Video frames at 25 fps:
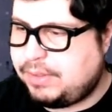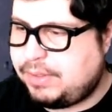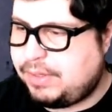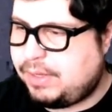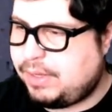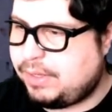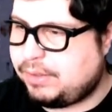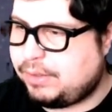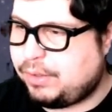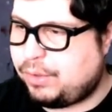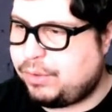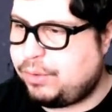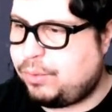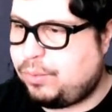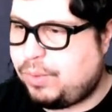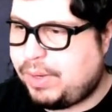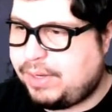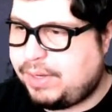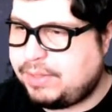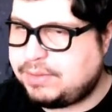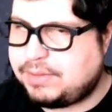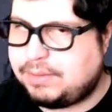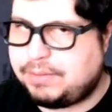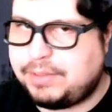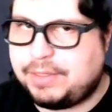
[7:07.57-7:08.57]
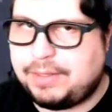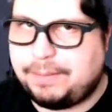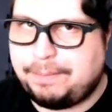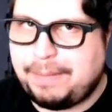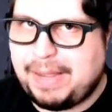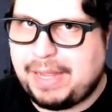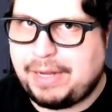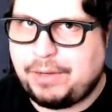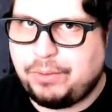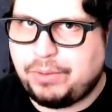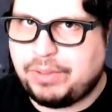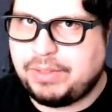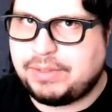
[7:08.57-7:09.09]
And otherwise, I'm going to
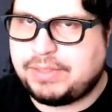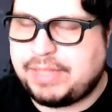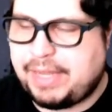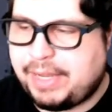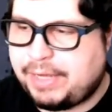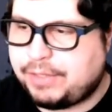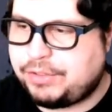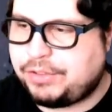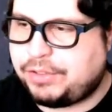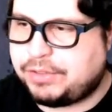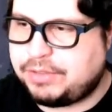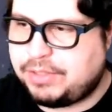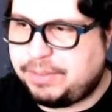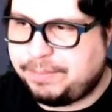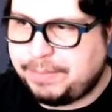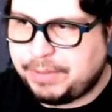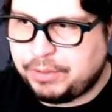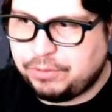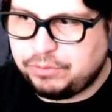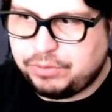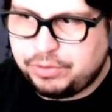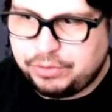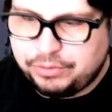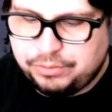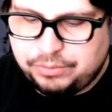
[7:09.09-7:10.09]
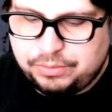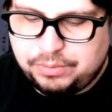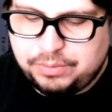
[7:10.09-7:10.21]
manual attach onto Mewtwo.